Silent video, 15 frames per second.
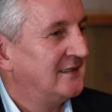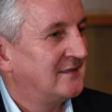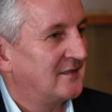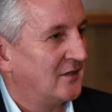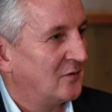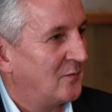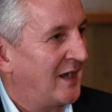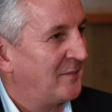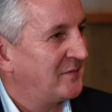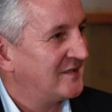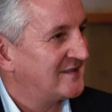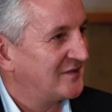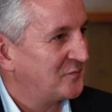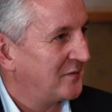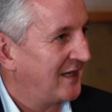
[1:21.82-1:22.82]
So what
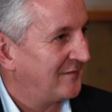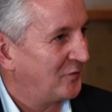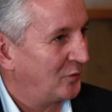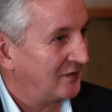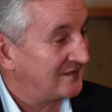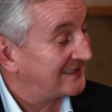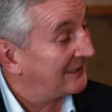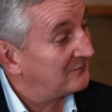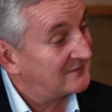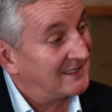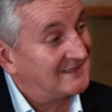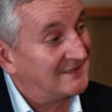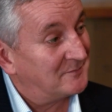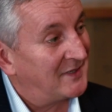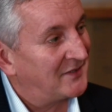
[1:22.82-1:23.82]
happens is we have all these
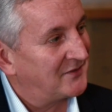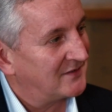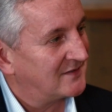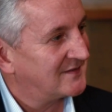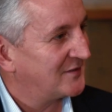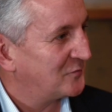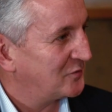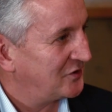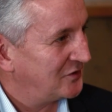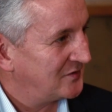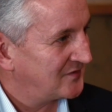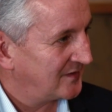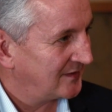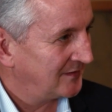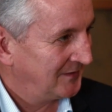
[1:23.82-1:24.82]
outdated methods that we're
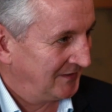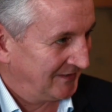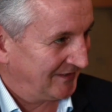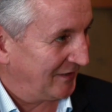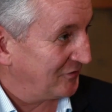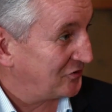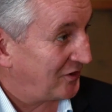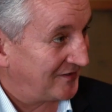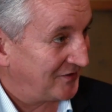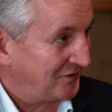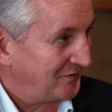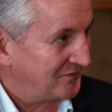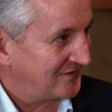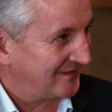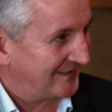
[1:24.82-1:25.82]
using and trying to
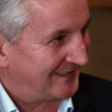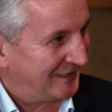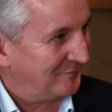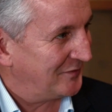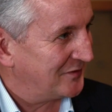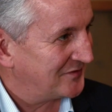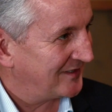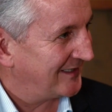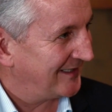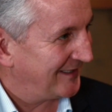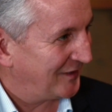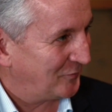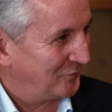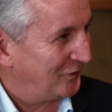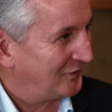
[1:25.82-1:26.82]
use and keep using
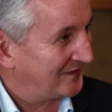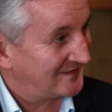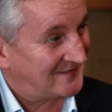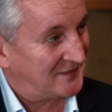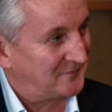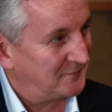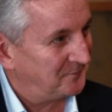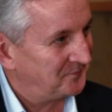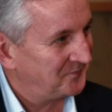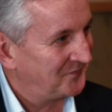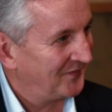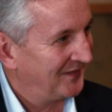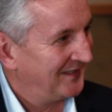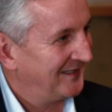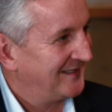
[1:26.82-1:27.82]
in a world that's different.
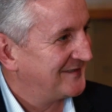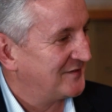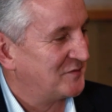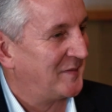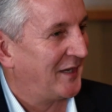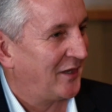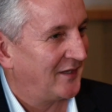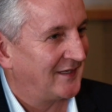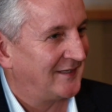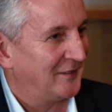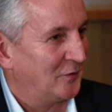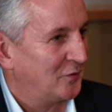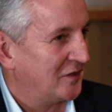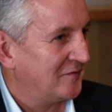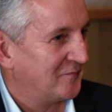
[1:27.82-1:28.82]
So it's a bit like,
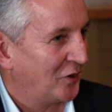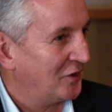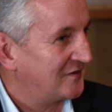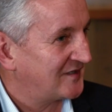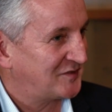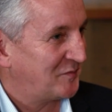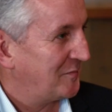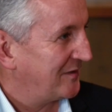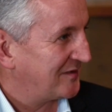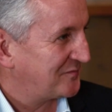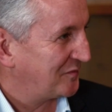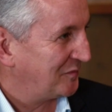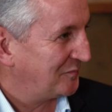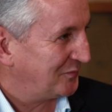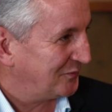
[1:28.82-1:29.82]
you've learned to swim in a
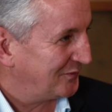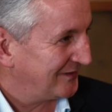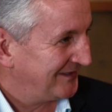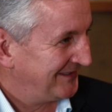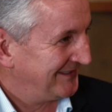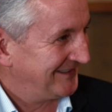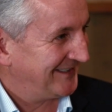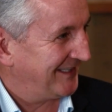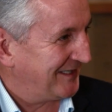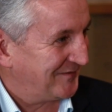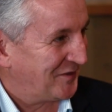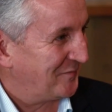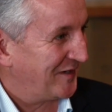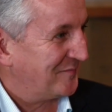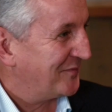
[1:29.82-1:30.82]
swimming pool and you
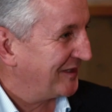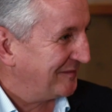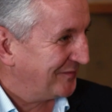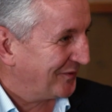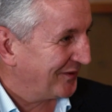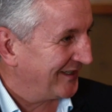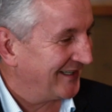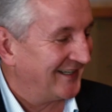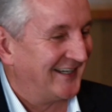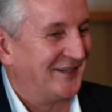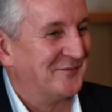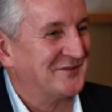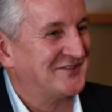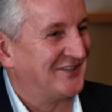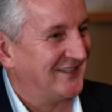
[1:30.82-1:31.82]
come in on Monday morning and then
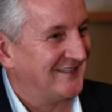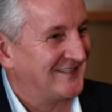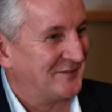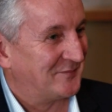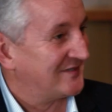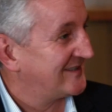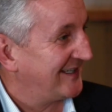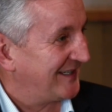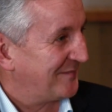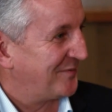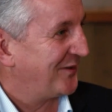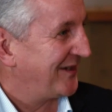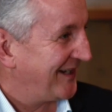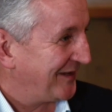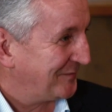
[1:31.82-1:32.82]
all of a sudden someone's taking the
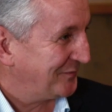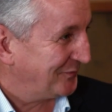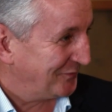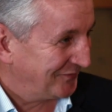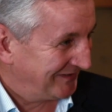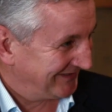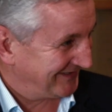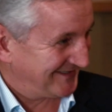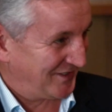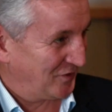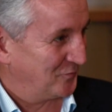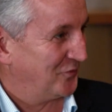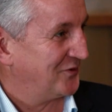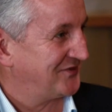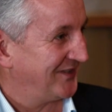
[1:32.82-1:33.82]
plug out of the pool. There's no
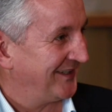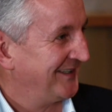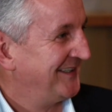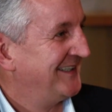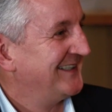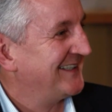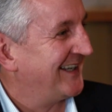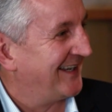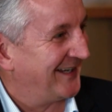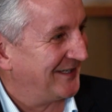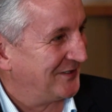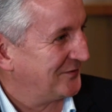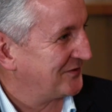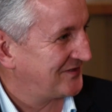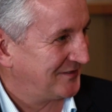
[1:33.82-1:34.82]
water
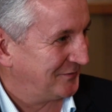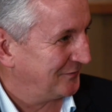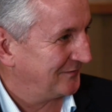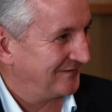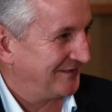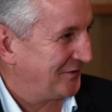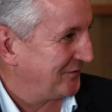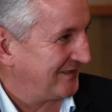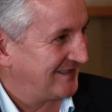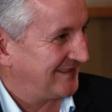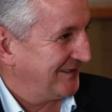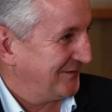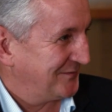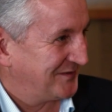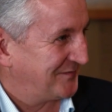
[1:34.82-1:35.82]
and you're still got your
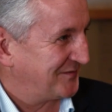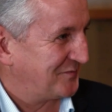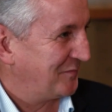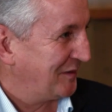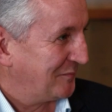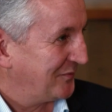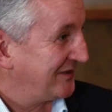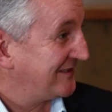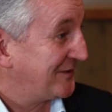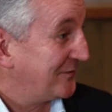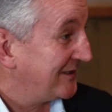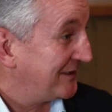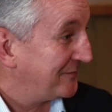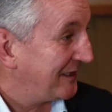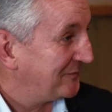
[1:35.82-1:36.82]
skills for swimming, but you
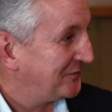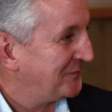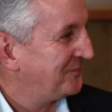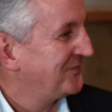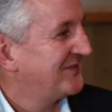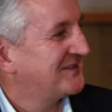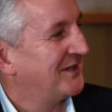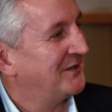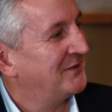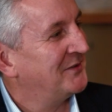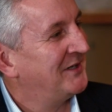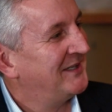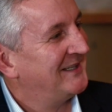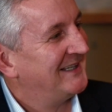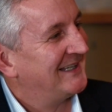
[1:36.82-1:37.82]
don't need them anymore. So
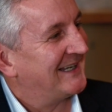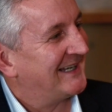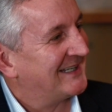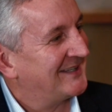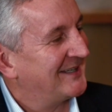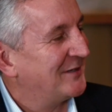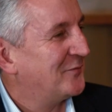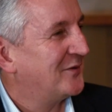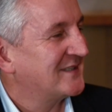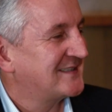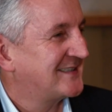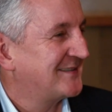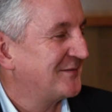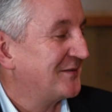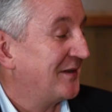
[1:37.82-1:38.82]
I think what
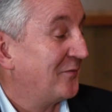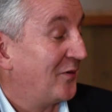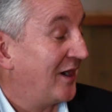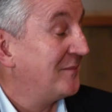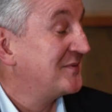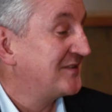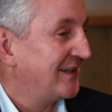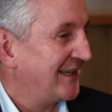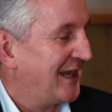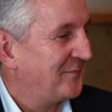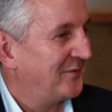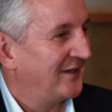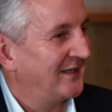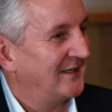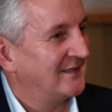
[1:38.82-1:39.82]
I'm seeing
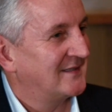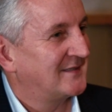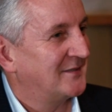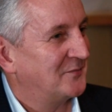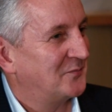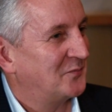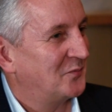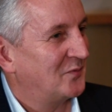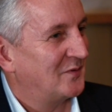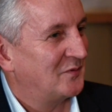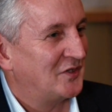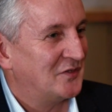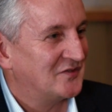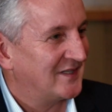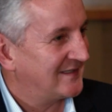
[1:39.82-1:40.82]
happening is that
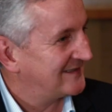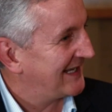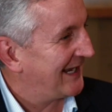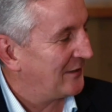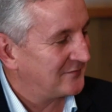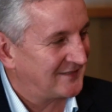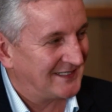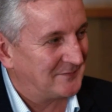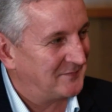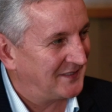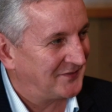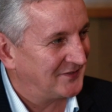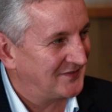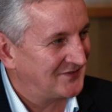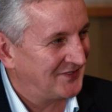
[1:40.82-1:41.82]
we're using these outdated
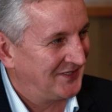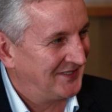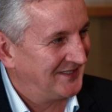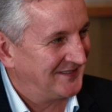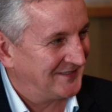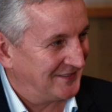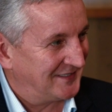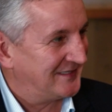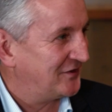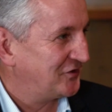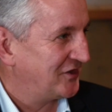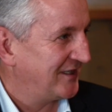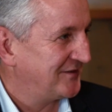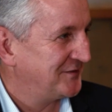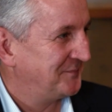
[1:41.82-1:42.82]
methods that need to
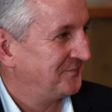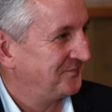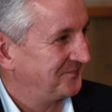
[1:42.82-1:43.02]
change.